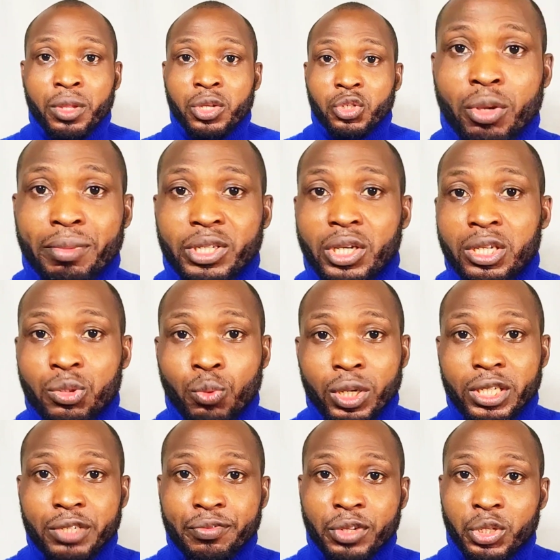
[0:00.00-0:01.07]
So make sure you watch
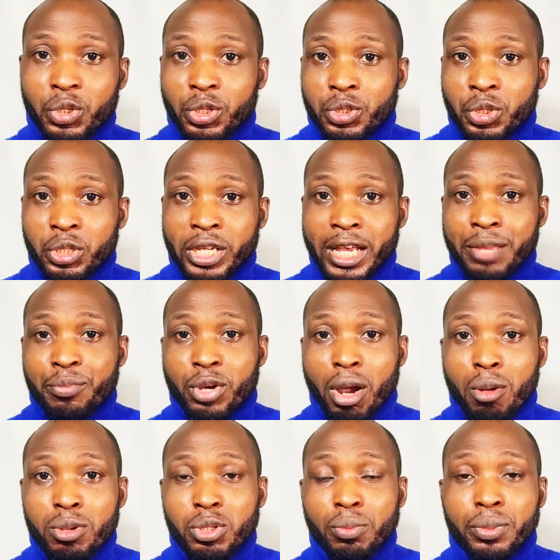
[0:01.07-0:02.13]
this video to the end, because
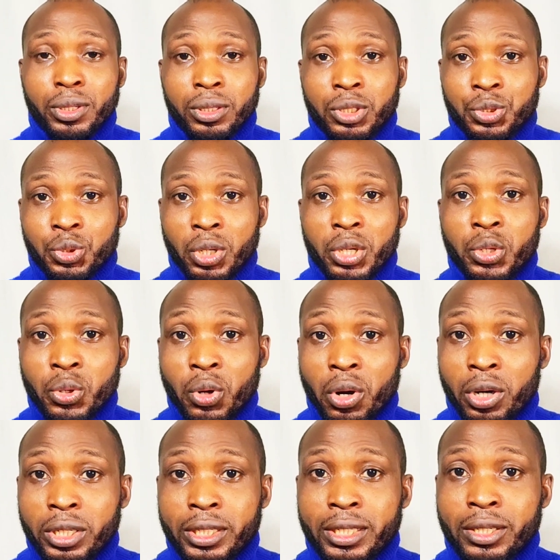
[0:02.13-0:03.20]
I'm going to be showing you
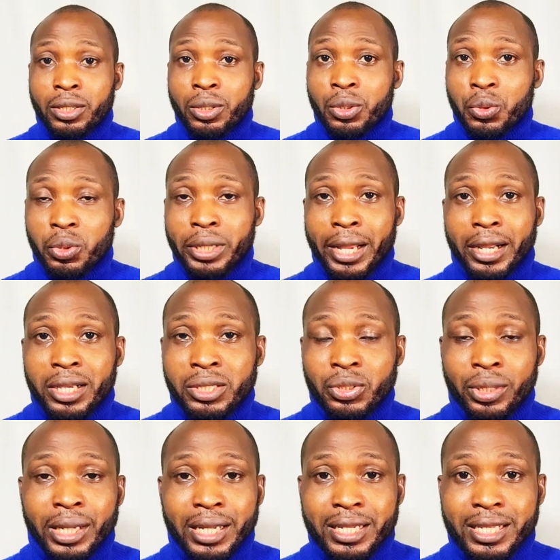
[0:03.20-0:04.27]
all the code that I can use
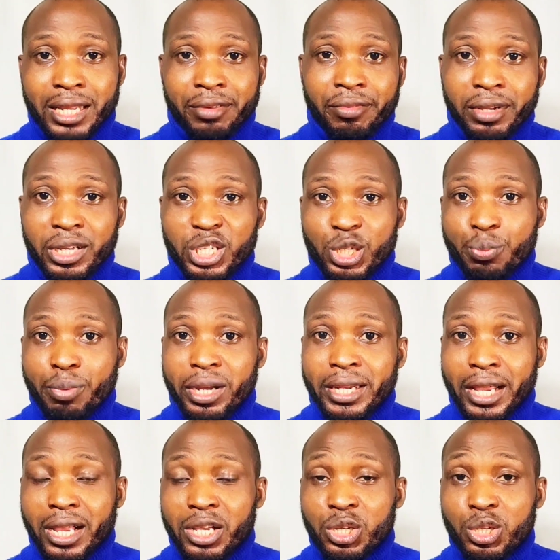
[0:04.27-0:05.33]
to get it at a very cheaper rate
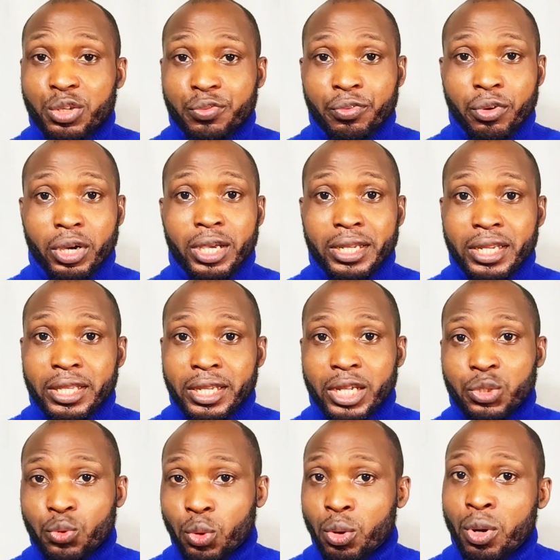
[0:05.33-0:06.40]
that I can use for any
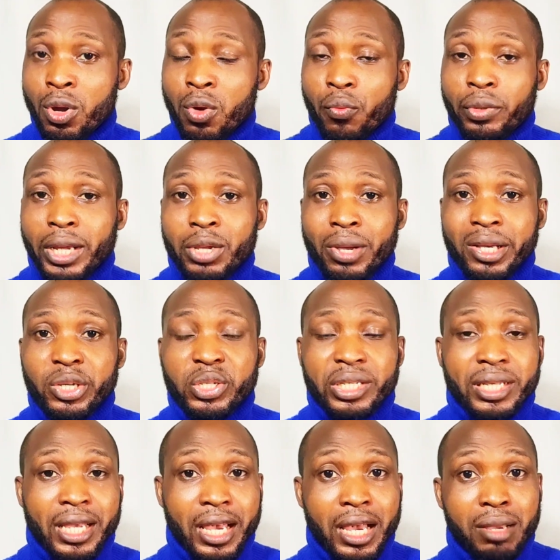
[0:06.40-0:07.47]
network, whether you are
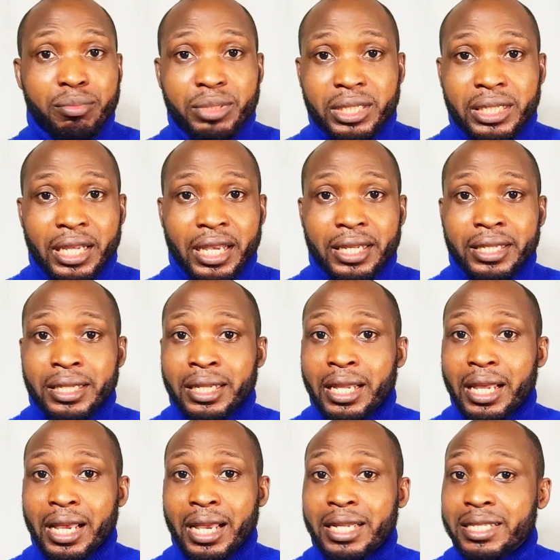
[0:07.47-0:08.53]
using MTN,
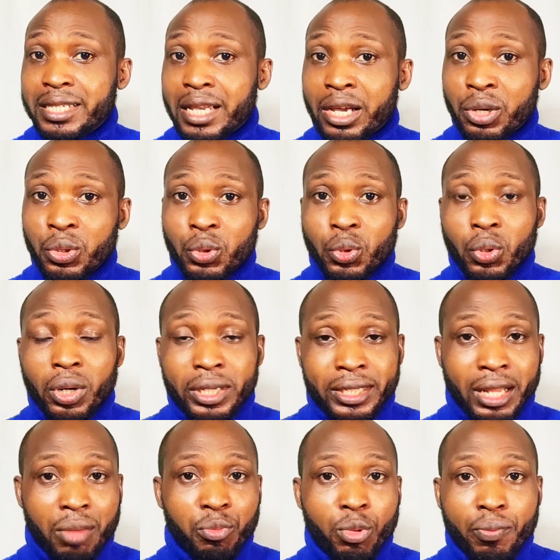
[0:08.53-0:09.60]
Airtel Glo or
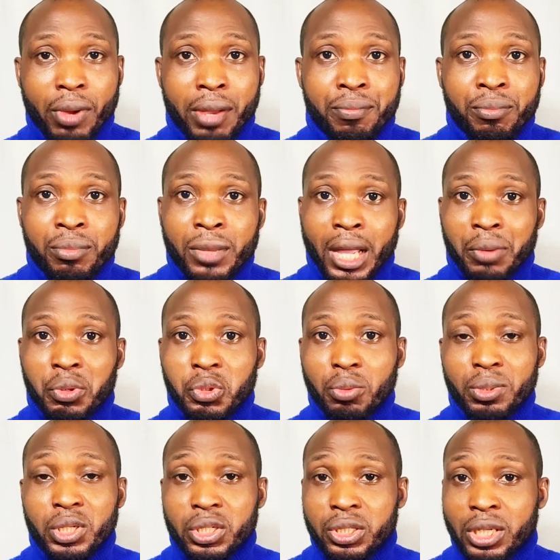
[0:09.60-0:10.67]
9mobile. I'm going to
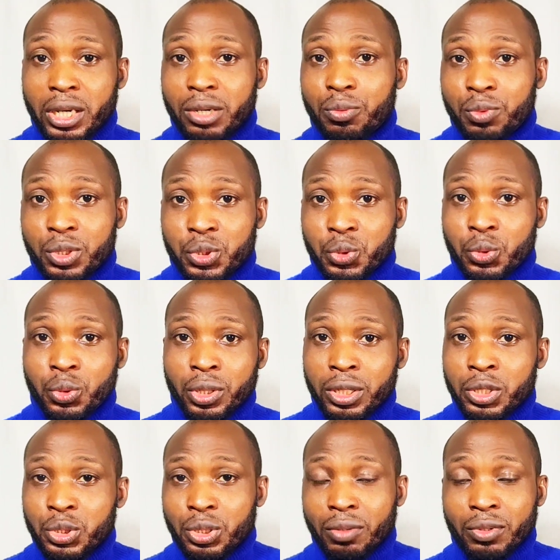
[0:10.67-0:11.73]
be sharing with you
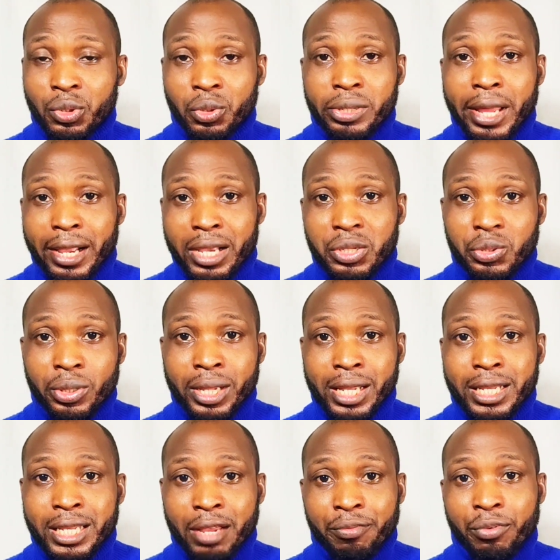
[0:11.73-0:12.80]
each of the code that I can use to
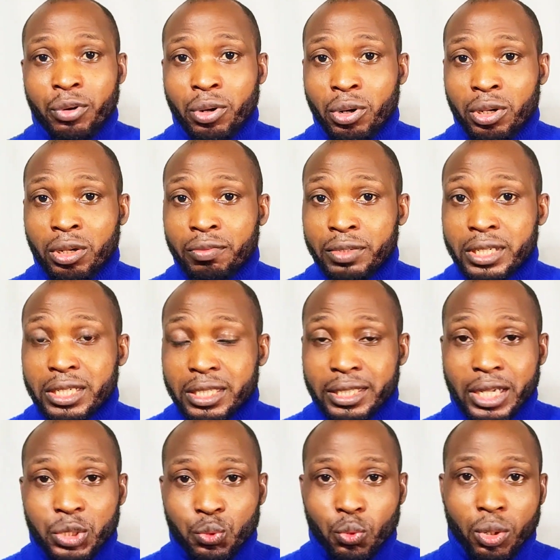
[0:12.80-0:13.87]
get it up for all of these
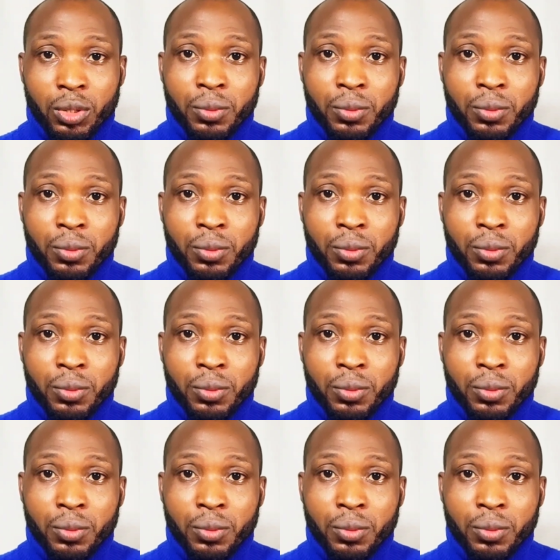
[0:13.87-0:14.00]
networks.